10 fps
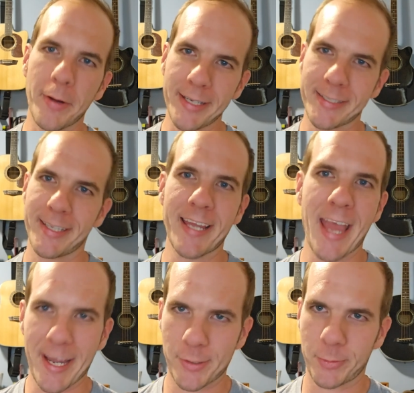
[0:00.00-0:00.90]
into the
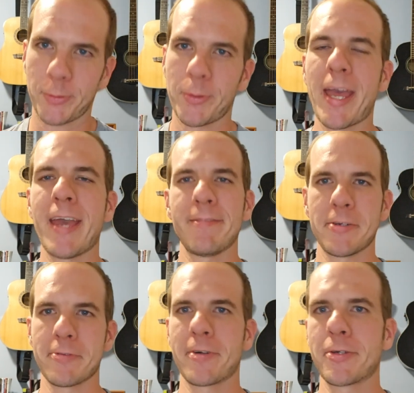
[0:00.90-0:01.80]
actual
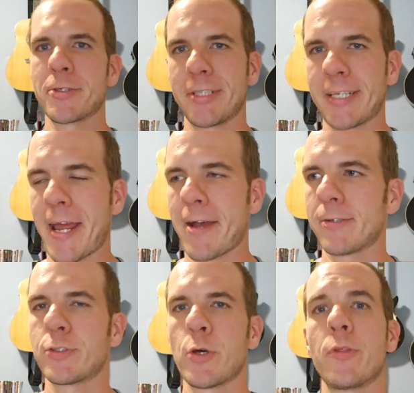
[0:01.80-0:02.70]
heavier version now.
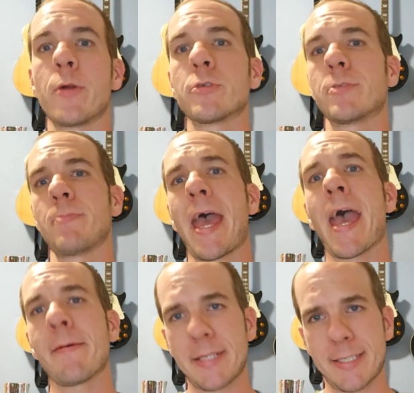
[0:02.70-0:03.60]
So there were some
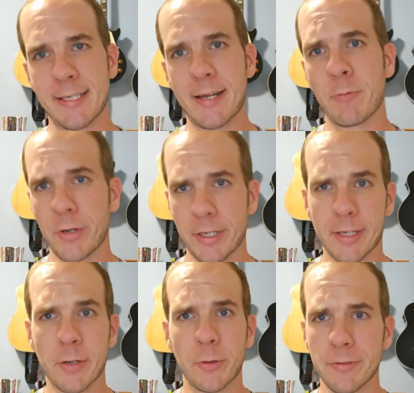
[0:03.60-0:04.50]
habits that I wanted to
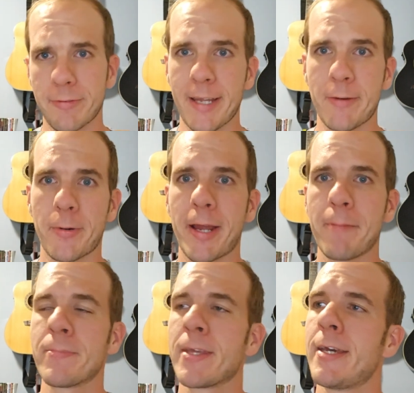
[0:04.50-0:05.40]
cultivate,
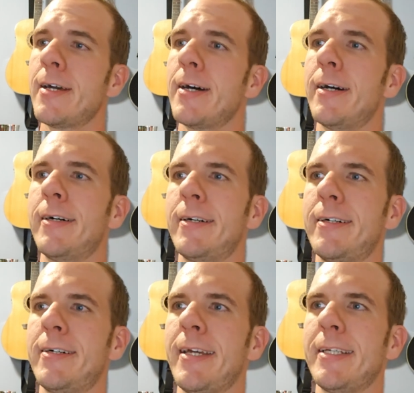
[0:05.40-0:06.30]
right?
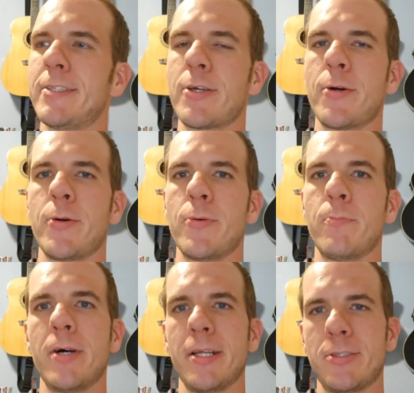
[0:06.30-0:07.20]

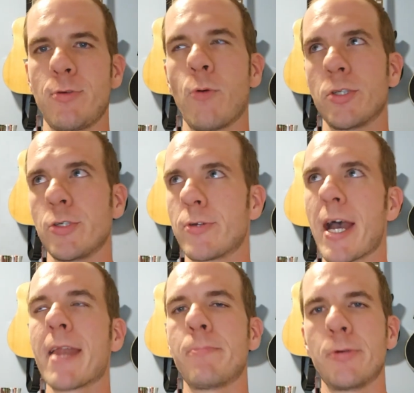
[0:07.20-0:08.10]
But you
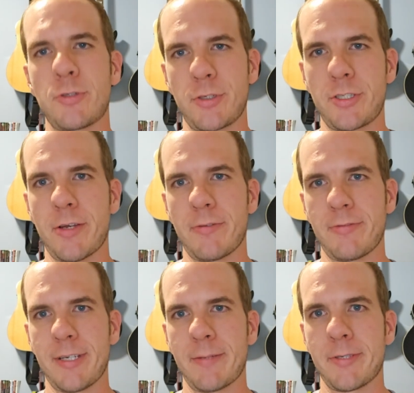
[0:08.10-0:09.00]
got to put yourself
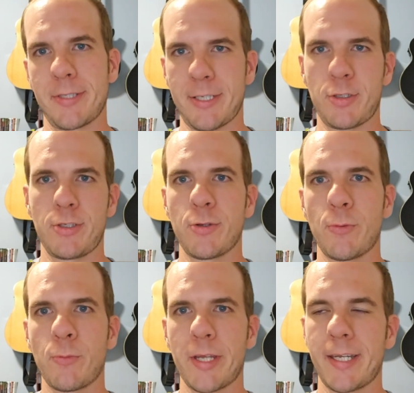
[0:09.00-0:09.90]
in a position to
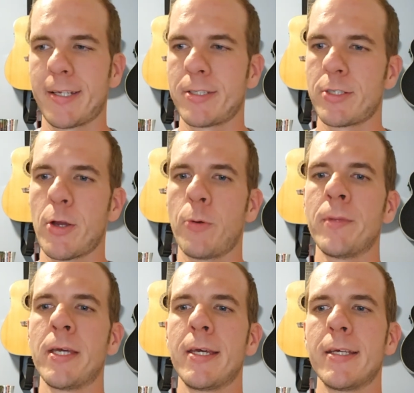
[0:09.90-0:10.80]
win. So
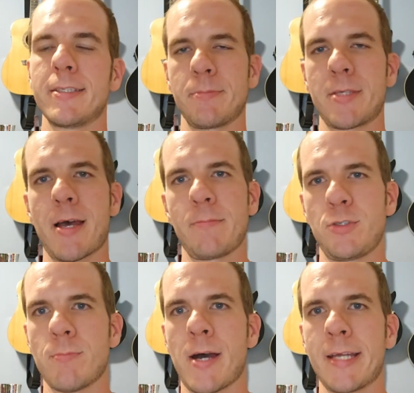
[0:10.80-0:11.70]
sometimes
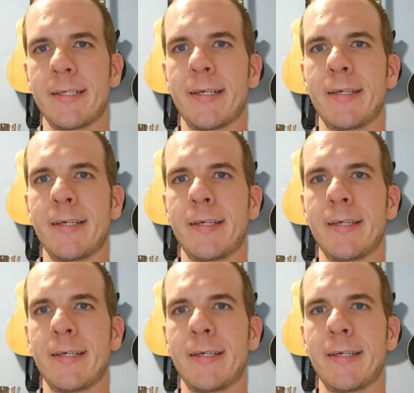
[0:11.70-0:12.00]
you might